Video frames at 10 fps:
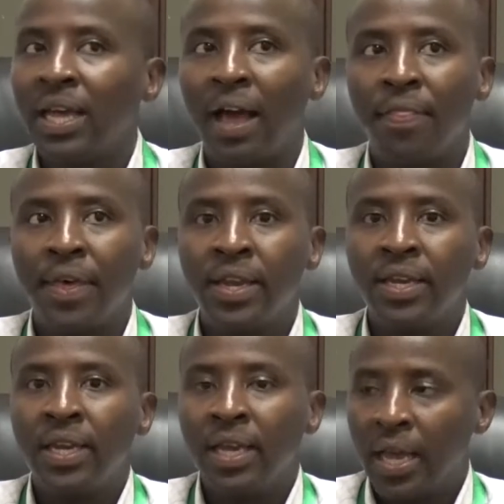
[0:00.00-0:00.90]
and
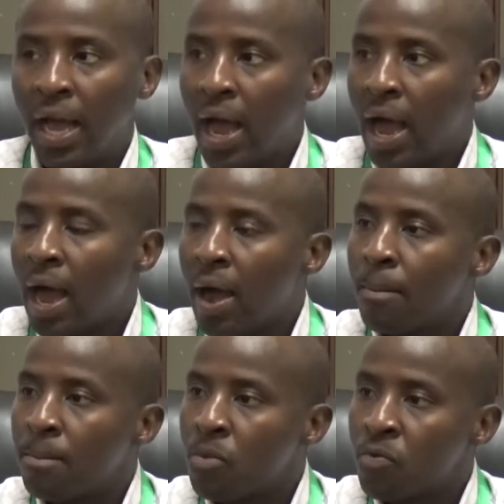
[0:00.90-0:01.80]
then
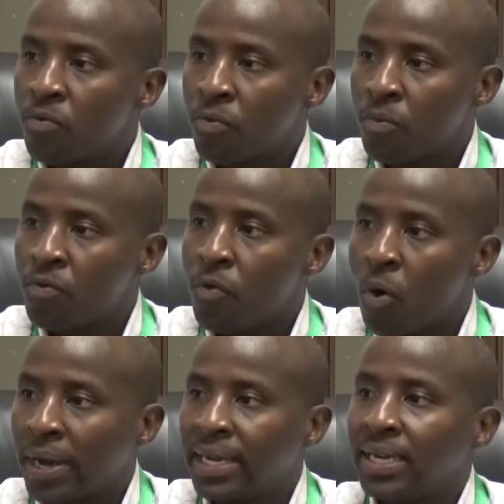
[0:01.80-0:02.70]
move
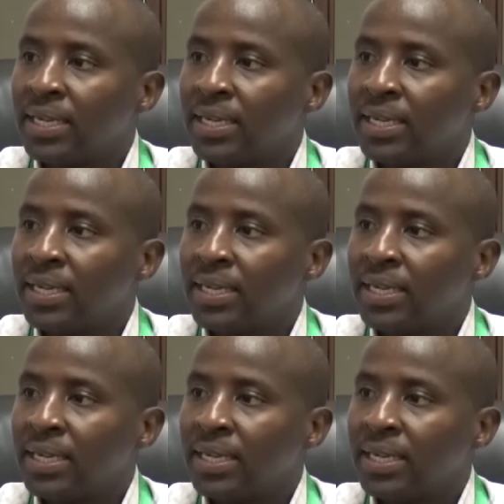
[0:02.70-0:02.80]
forward.